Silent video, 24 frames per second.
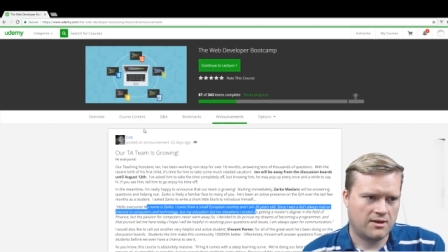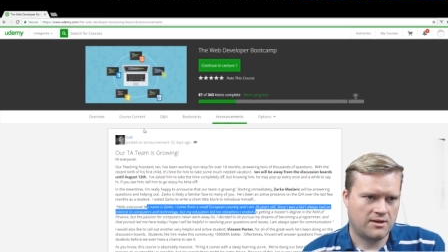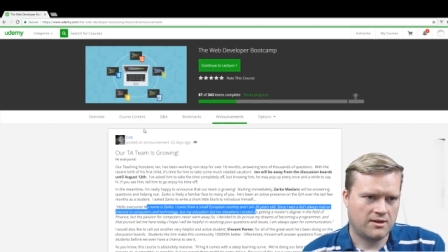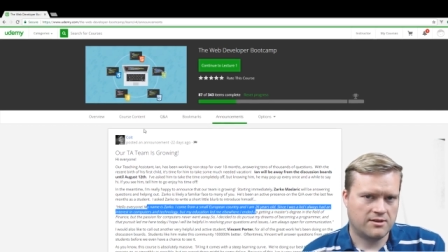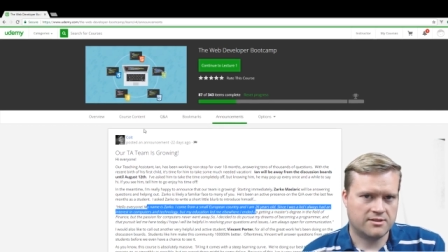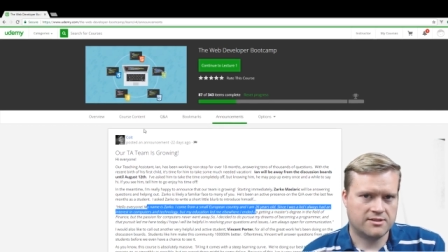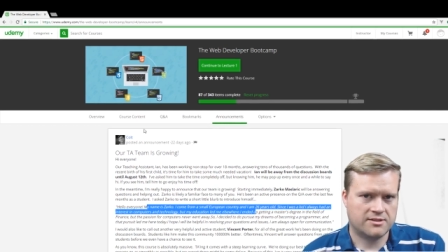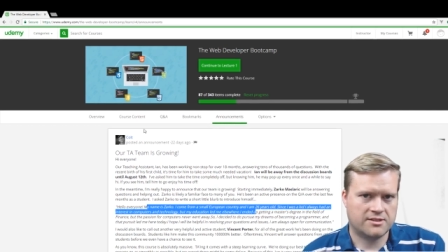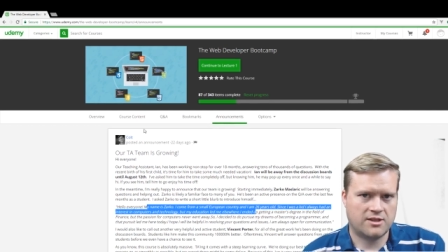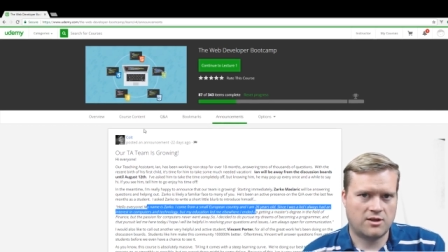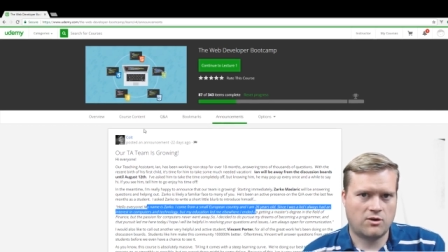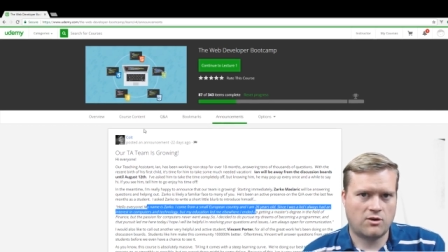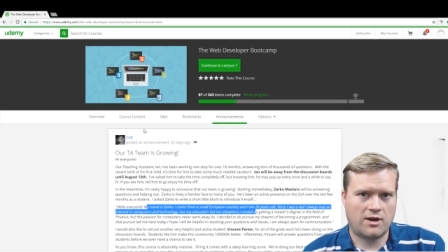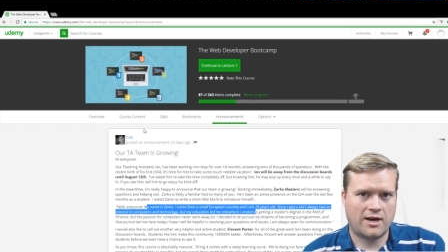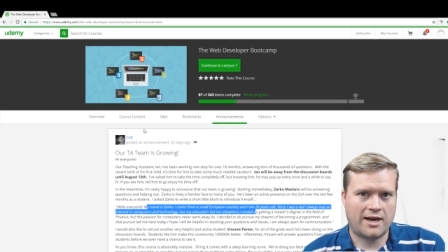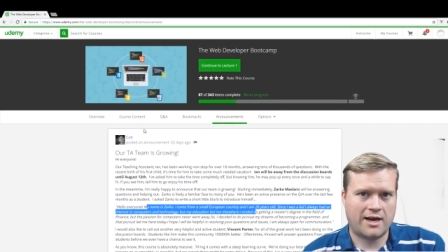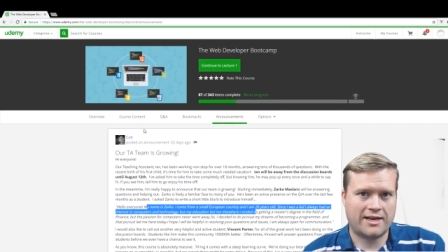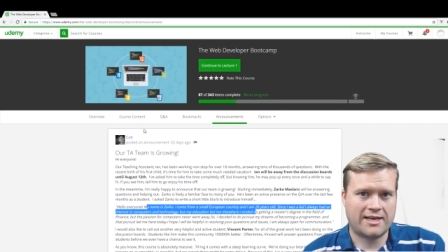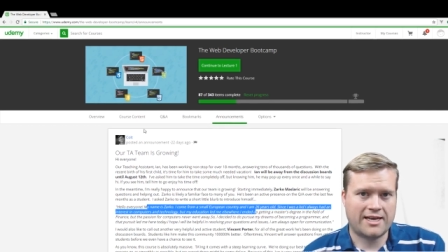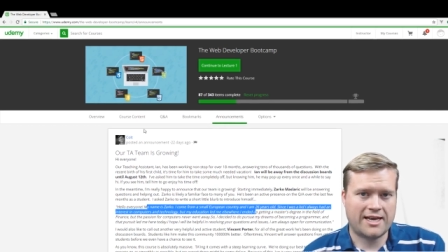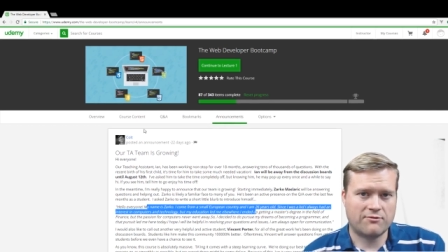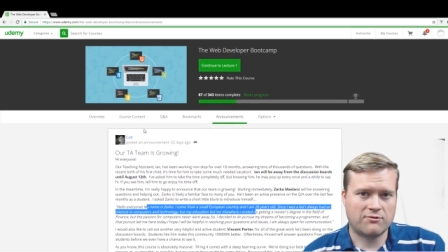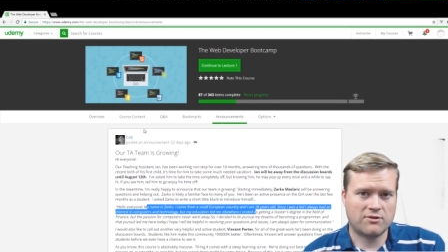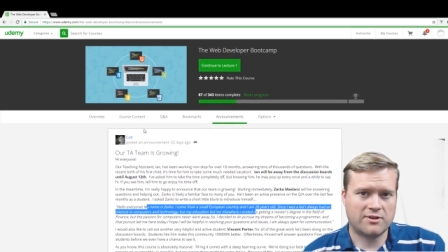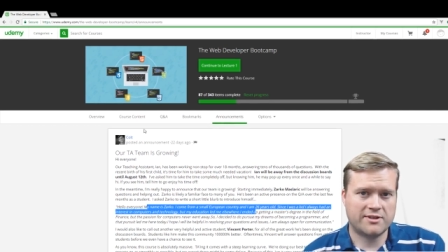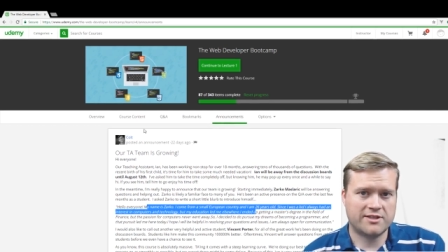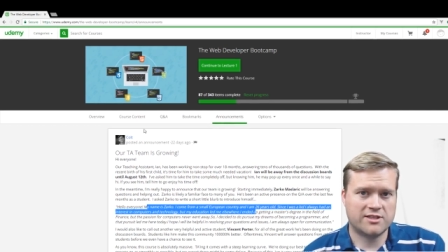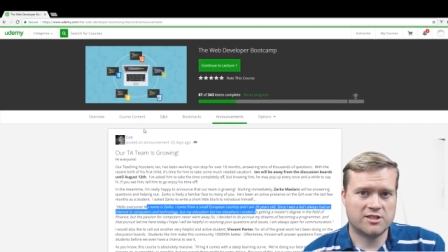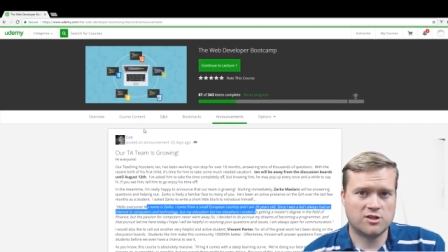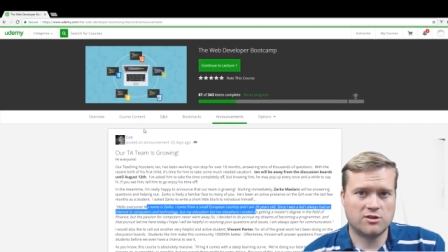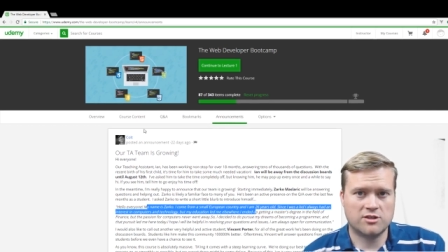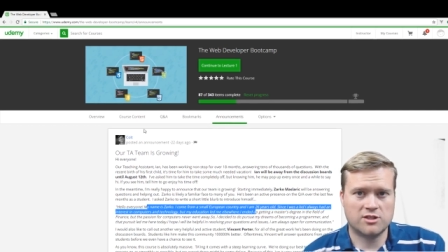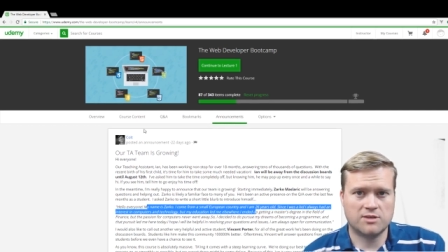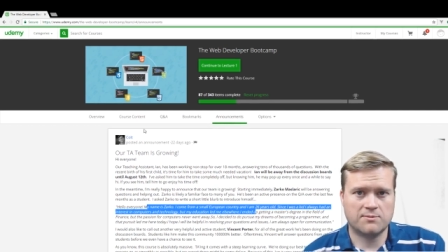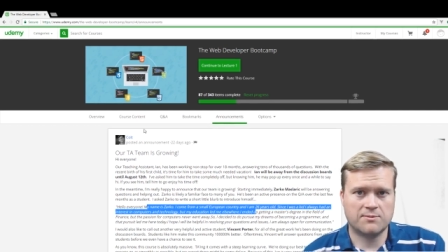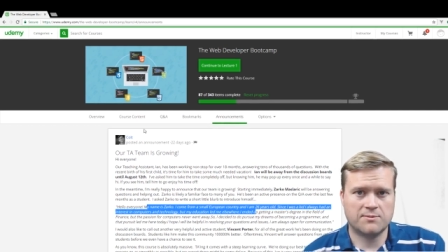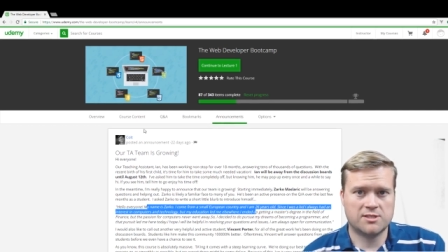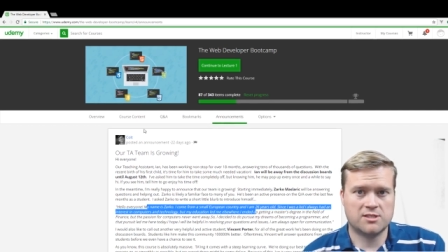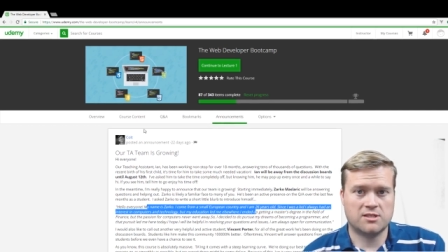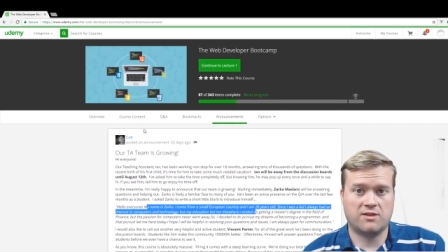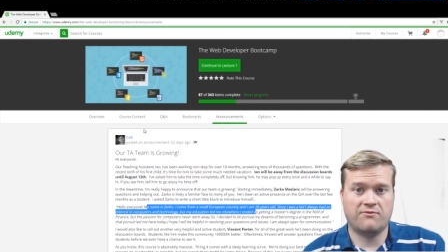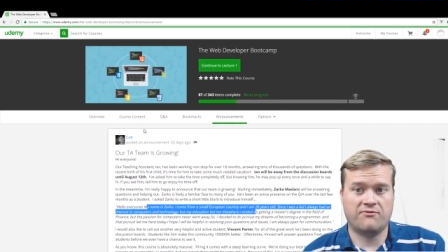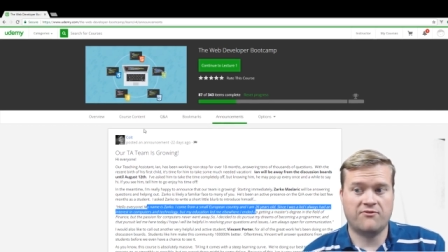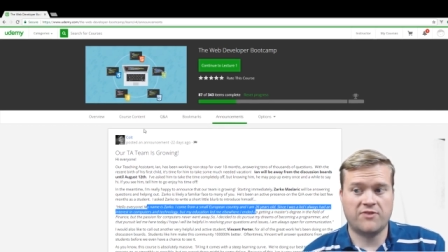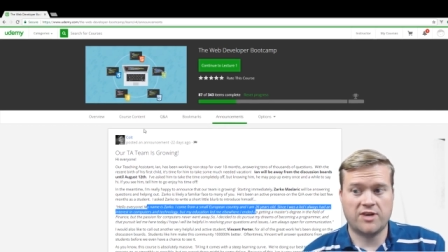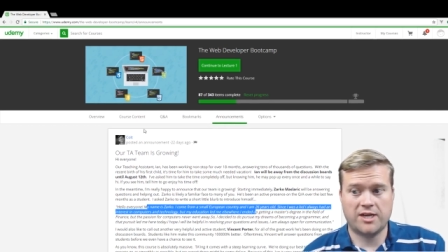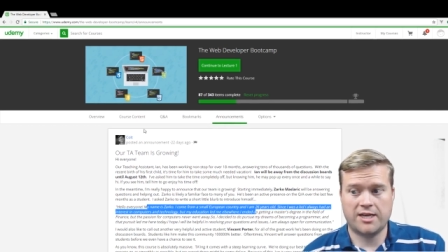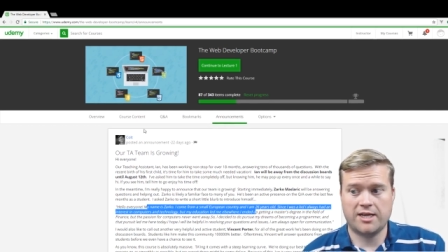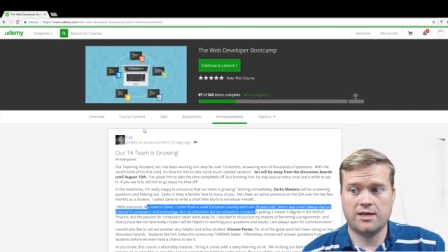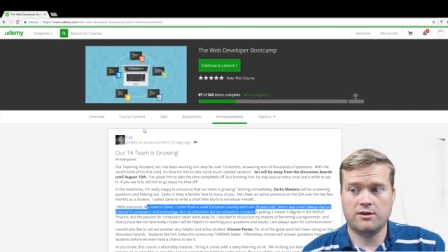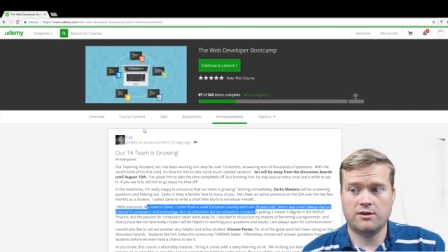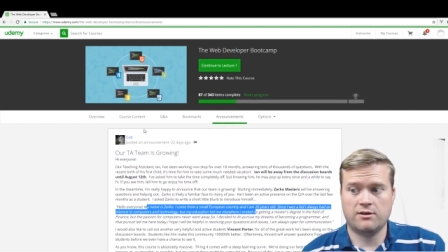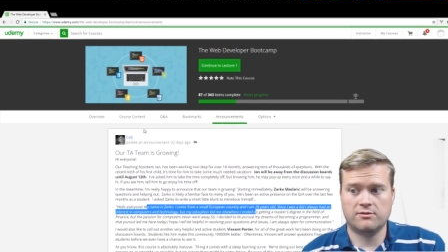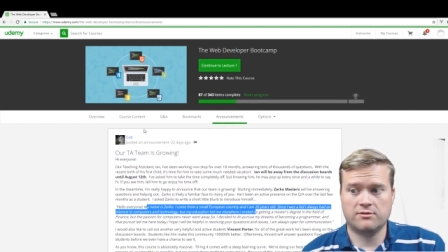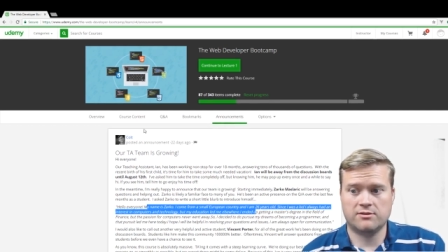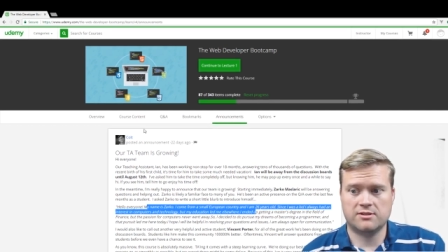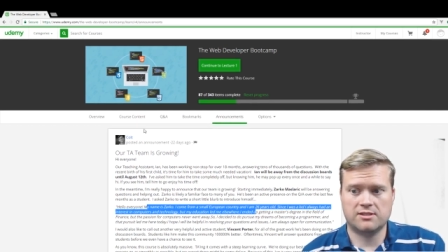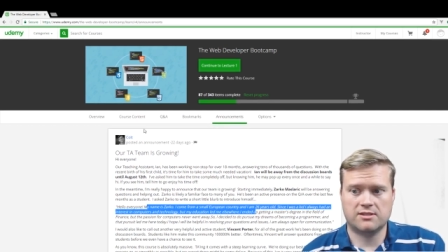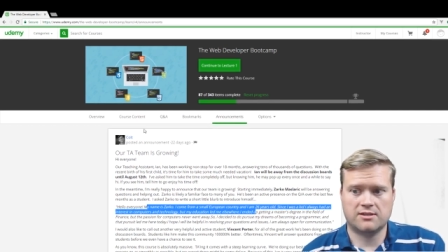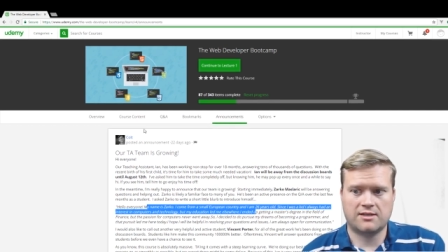So I can't really show you too much of the videos.